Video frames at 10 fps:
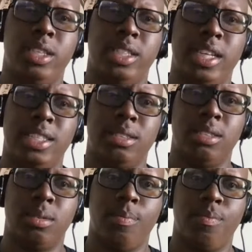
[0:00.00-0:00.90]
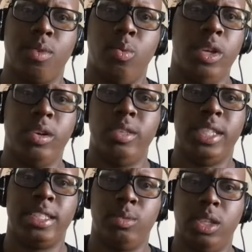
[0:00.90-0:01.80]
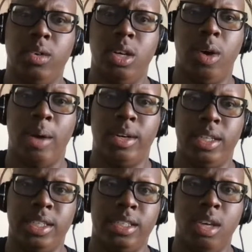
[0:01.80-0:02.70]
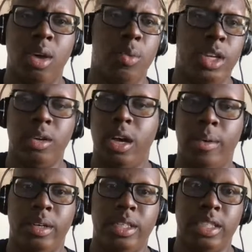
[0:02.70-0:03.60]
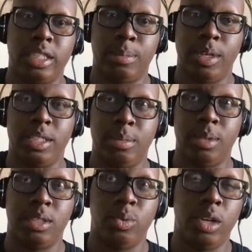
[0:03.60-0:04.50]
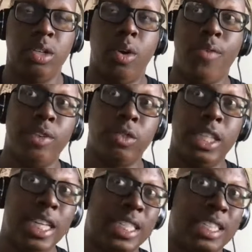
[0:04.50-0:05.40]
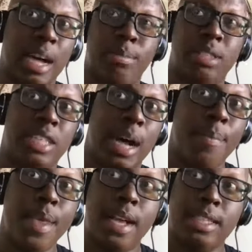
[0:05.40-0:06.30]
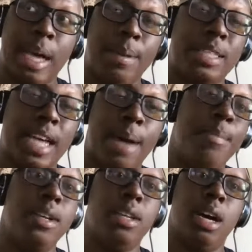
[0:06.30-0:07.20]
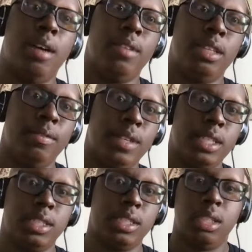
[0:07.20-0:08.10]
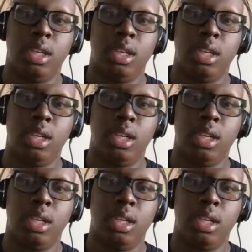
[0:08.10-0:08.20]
answers. We don't know his answer. We don't know how good he is. We don't know how good he is compared to the peers. We don't know if he really is the top of the top of the division.